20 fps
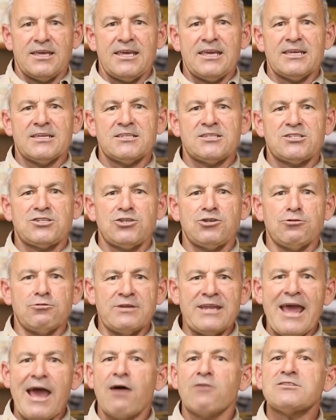is to
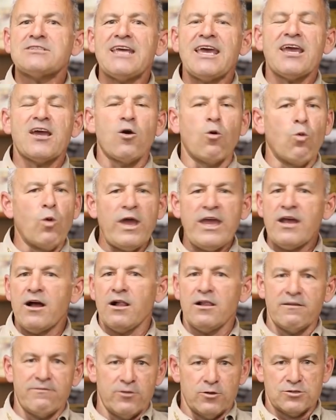now take away
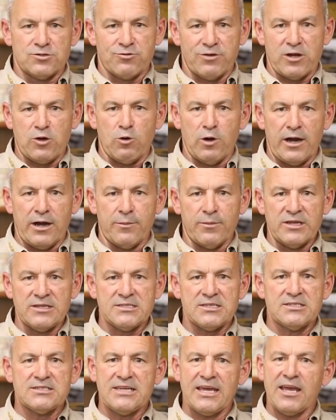all of those
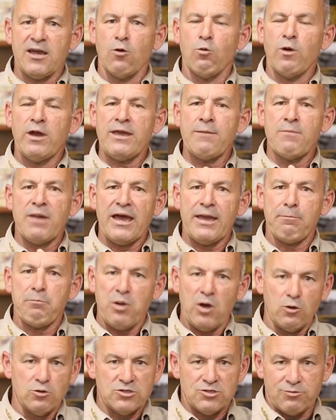requirements, take away my
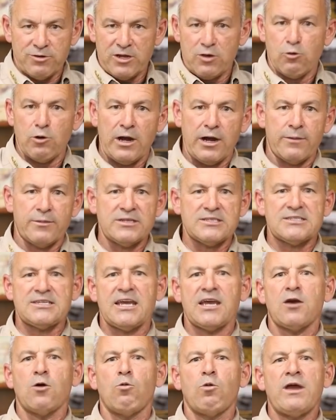post requirements,
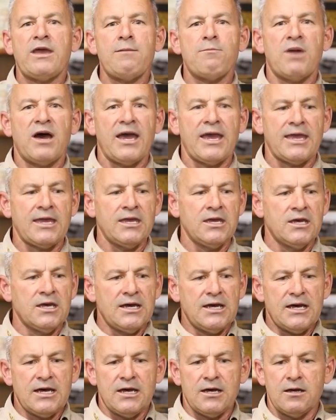take away my
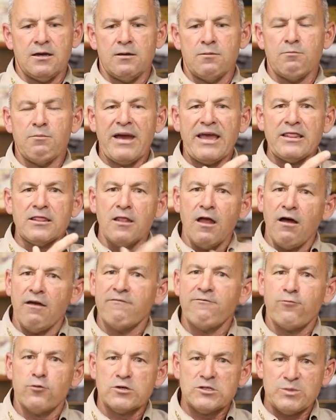
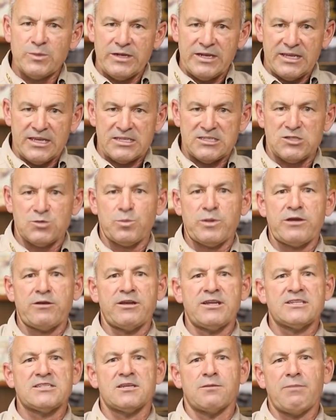law enforcement
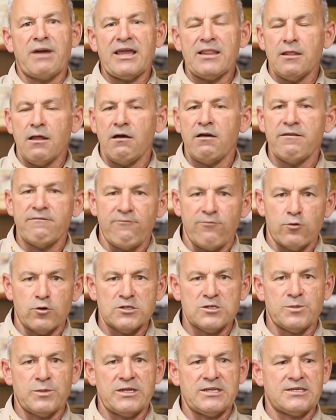experience and my law
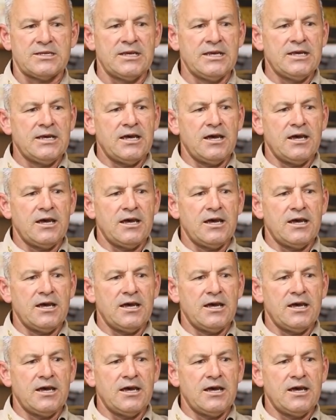enforcement